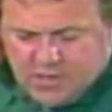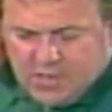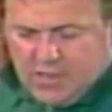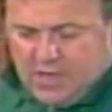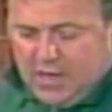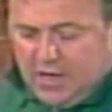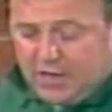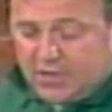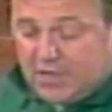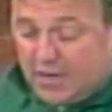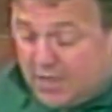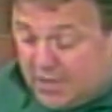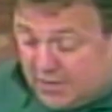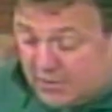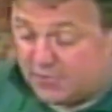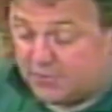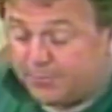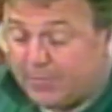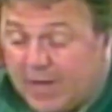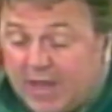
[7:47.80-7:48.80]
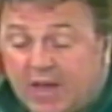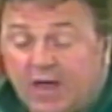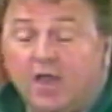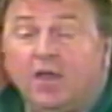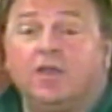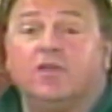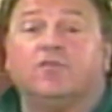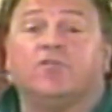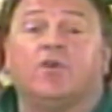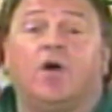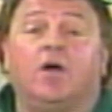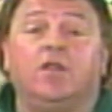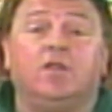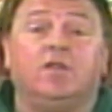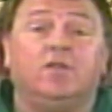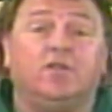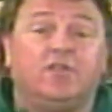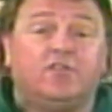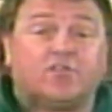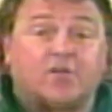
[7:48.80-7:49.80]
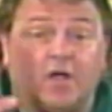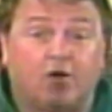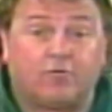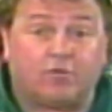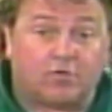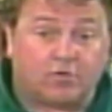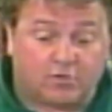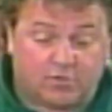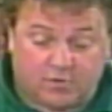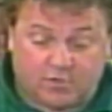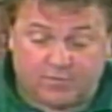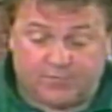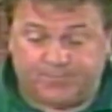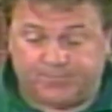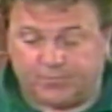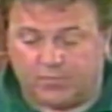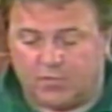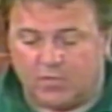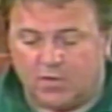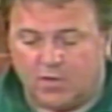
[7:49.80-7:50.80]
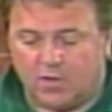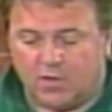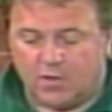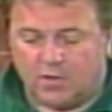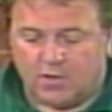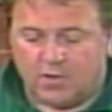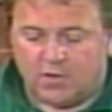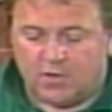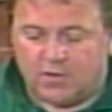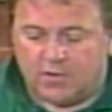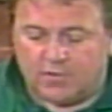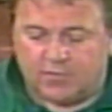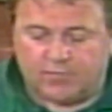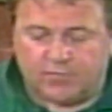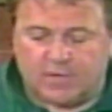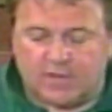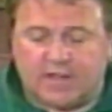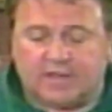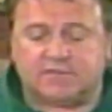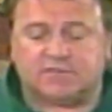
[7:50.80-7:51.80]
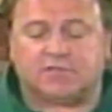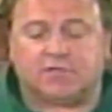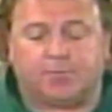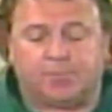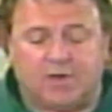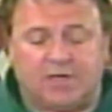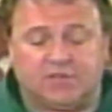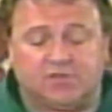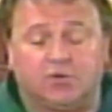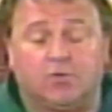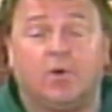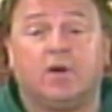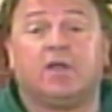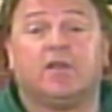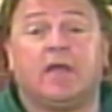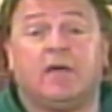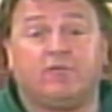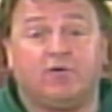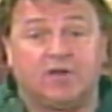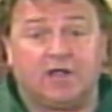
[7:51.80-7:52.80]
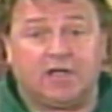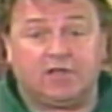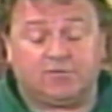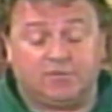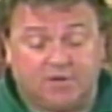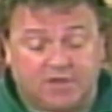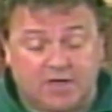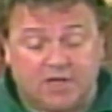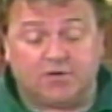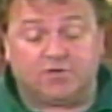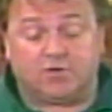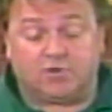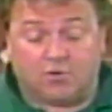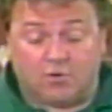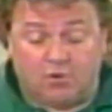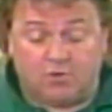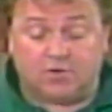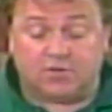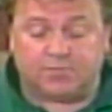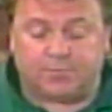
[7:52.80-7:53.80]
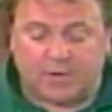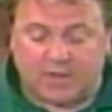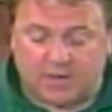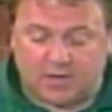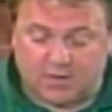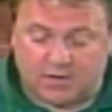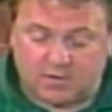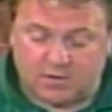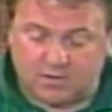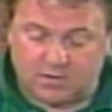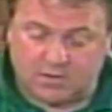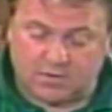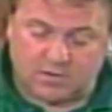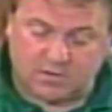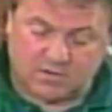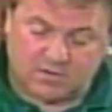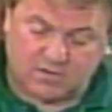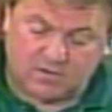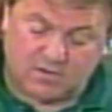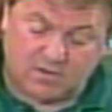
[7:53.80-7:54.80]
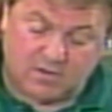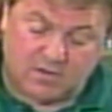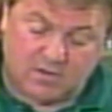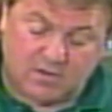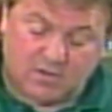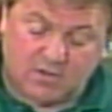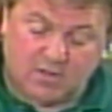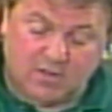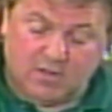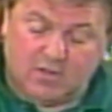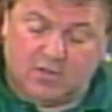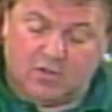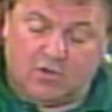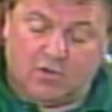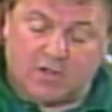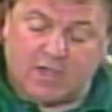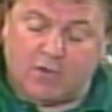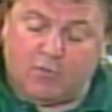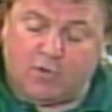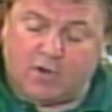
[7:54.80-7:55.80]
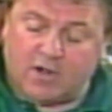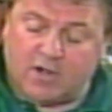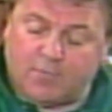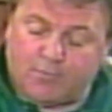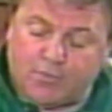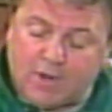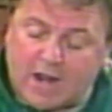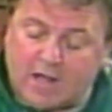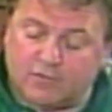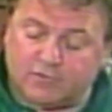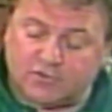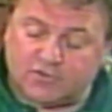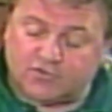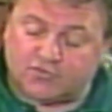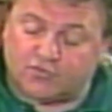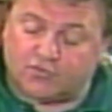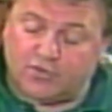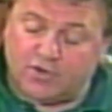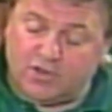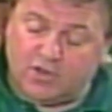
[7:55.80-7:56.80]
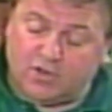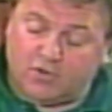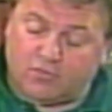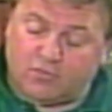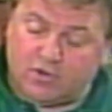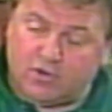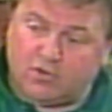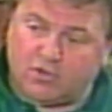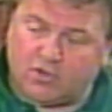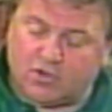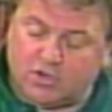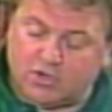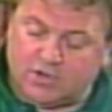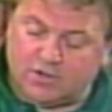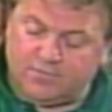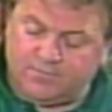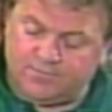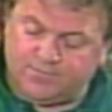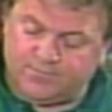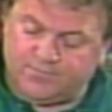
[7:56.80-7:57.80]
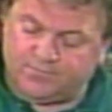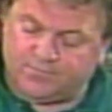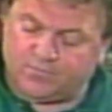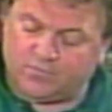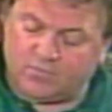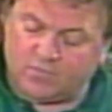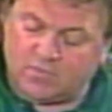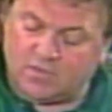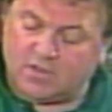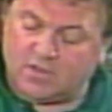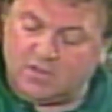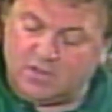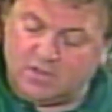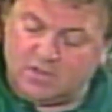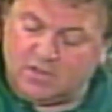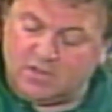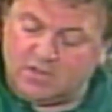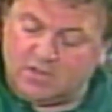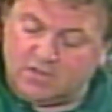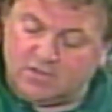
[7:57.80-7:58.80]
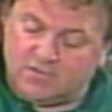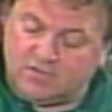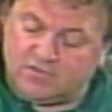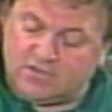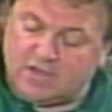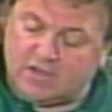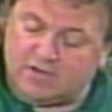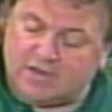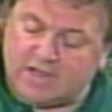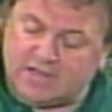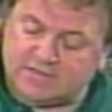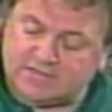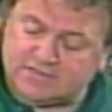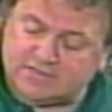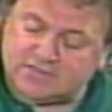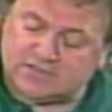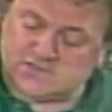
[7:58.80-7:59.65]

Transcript: I tell you, Spain is undiscovered. That's the place. You want to have a nice vacation, go to Spain. Okay, we're going to brown this real good. See how nice this is